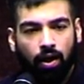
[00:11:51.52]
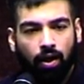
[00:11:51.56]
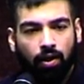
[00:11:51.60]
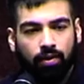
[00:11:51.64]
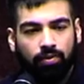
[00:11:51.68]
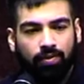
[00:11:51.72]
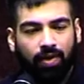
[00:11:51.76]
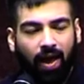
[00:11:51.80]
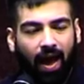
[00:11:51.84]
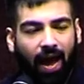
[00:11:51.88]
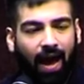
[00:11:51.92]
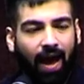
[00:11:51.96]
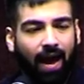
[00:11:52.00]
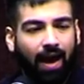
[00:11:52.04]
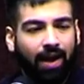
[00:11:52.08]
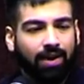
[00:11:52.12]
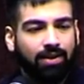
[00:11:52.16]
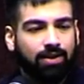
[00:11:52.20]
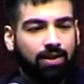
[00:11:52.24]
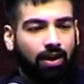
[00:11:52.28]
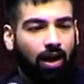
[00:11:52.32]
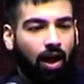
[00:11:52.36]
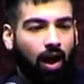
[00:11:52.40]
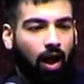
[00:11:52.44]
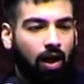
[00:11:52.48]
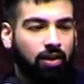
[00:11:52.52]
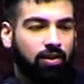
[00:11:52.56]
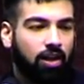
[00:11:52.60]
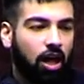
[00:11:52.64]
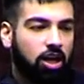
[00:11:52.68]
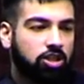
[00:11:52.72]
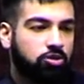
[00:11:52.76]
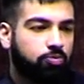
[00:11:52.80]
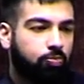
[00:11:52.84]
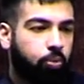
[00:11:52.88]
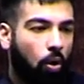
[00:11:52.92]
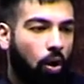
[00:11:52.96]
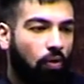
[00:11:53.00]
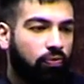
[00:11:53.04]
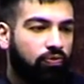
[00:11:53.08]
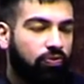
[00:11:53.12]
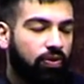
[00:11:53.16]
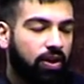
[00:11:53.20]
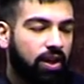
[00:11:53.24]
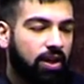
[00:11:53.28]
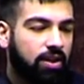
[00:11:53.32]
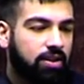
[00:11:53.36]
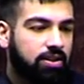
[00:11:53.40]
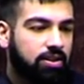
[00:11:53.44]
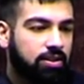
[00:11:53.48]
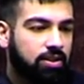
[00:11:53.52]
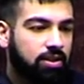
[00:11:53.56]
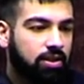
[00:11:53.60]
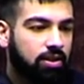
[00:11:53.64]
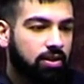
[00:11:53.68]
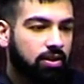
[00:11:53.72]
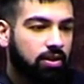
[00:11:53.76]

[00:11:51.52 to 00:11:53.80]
that Allah's Prophet